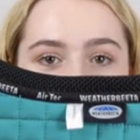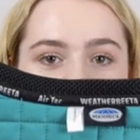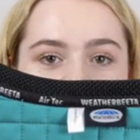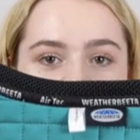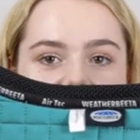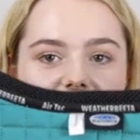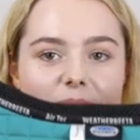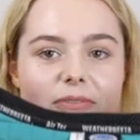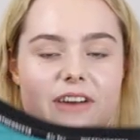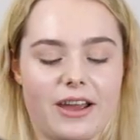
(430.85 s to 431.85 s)
I would highly
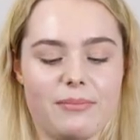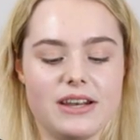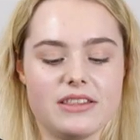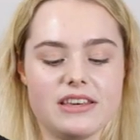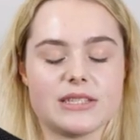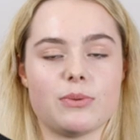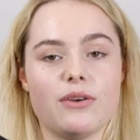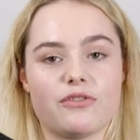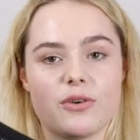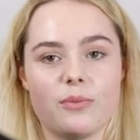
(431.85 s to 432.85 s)
recommend this
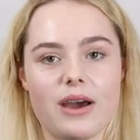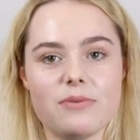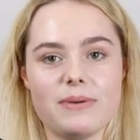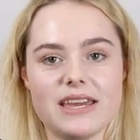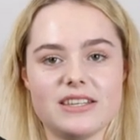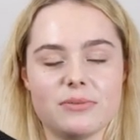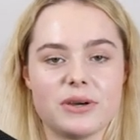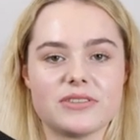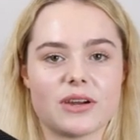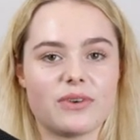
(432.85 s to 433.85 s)
one from Weatherbeater,
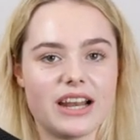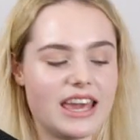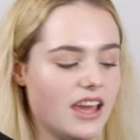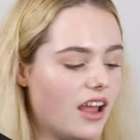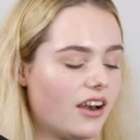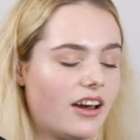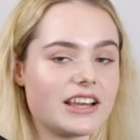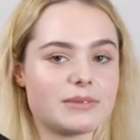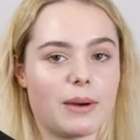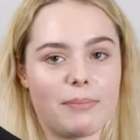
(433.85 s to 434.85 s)
because I really
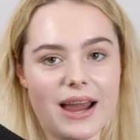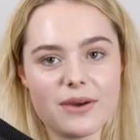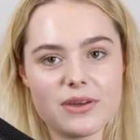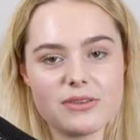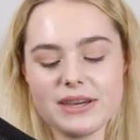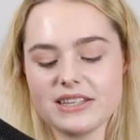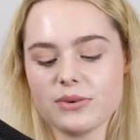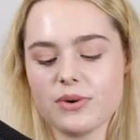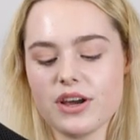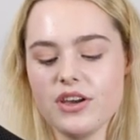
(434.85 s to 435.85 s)
liked my black
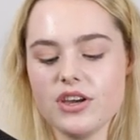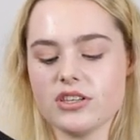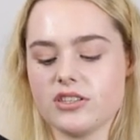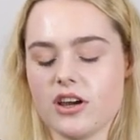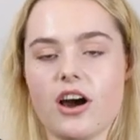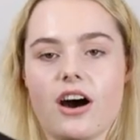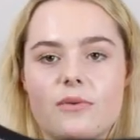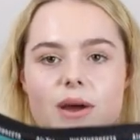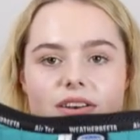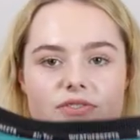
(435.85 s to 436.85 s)
Weatherbeater one, so I
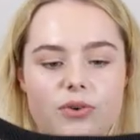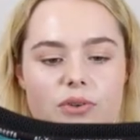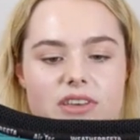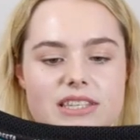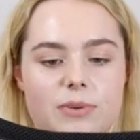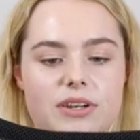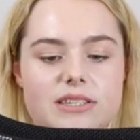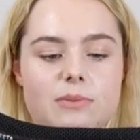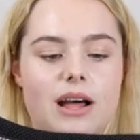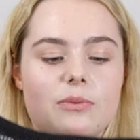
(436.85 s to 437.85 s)
went for this one
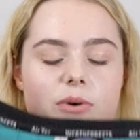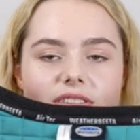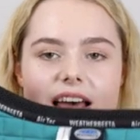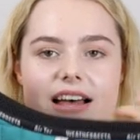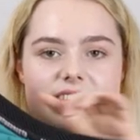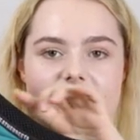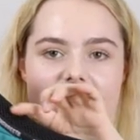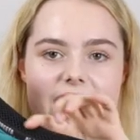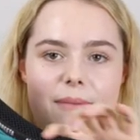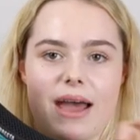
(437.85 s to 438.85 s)
as well because it has
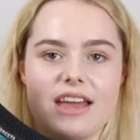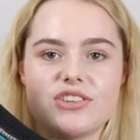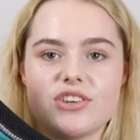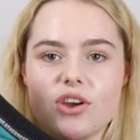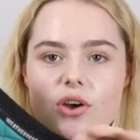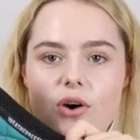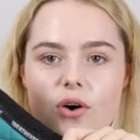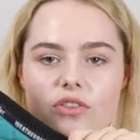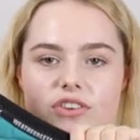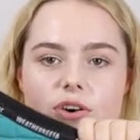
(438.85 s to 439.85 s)
the air mesh
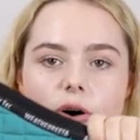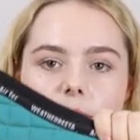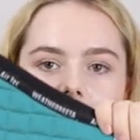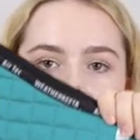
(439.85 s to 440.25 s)
on the top.